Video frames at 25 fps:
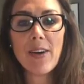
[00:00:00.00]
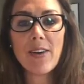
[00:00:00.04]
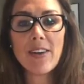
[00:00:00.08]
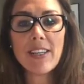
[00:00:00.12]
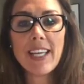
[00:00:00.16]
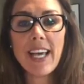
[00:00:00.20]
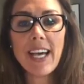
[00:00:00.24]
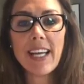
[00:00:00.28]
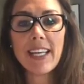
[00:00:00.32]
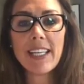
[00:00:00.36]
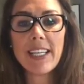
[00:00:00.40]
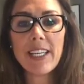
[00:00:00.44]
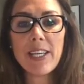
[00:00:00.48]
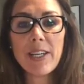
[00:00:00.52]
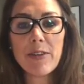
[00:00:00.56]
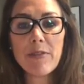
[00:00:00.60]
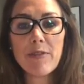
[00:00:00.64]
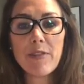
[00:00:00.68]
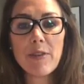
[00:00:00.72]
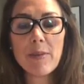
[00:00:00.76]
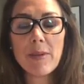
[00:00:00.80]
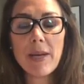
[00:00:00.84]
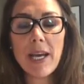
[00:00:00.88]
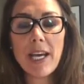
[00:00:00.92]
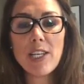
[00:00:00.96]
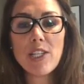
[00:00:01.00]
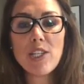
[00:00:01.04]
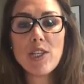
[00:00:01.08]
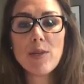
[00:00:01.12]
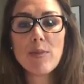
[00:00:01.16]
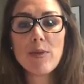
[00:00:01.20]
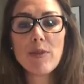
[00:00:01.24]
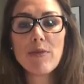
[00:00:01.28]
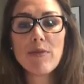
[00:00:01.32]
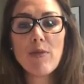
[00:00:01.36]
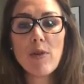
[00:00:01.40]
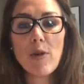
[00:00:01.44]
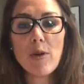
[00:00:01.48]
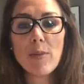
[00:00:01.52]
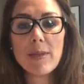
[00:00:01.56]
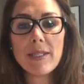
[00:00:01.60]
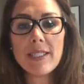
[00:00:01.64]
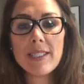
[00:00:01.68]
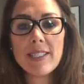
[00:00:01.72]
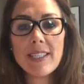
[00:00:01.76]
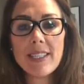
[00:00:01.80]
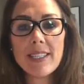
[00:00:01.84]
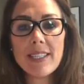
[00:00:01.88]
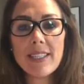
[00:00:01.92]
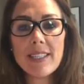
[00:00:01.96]
Karen Kelly here from KT
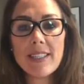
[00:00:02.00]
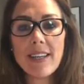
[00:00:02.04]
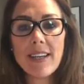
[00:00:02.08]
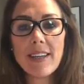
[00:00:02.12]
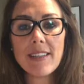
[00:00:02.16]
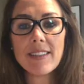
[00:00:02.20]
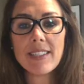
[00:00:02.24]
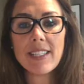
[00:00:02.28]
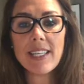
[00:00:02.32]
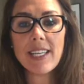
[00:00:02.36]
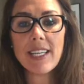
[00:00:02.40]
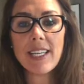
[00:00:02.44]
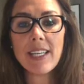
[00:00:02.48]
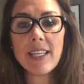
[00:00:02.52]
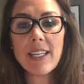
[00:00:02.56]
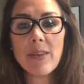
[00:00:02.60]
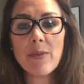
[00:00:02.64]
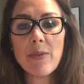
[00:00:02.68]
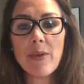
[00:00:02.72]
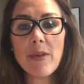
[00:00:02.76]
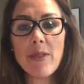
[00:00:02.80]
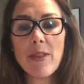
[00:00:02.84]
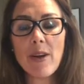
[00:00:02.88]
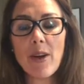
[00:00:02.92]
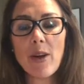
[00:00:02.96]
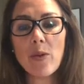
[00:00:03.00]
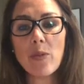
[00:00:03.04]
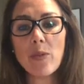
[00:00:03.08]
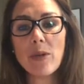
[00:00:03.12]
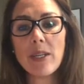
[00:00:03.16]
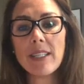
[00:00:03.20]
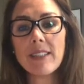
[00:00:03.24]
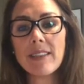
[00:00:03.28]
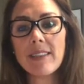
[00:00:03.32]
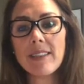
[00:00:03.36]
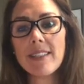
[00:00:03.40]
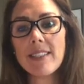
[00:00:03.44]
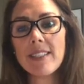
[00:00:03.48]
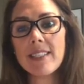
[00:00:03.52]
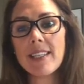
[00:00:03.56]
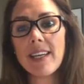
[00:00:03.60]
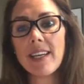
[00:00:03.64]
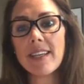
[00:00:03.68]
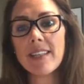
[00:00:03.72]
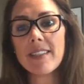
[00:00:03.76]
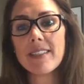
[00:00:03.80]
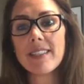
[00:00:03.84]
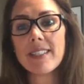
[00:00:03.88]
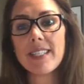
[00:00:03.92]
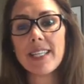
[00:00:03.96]
Performance Consulting with our weekly
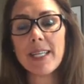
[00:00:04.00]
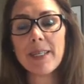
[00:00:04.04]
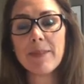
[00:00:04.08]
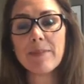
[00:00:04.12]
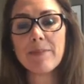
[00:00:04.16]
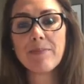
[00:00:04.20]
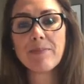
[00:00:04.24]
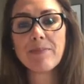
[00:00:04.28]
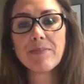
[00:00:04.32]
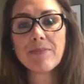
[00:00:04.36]
sales tip.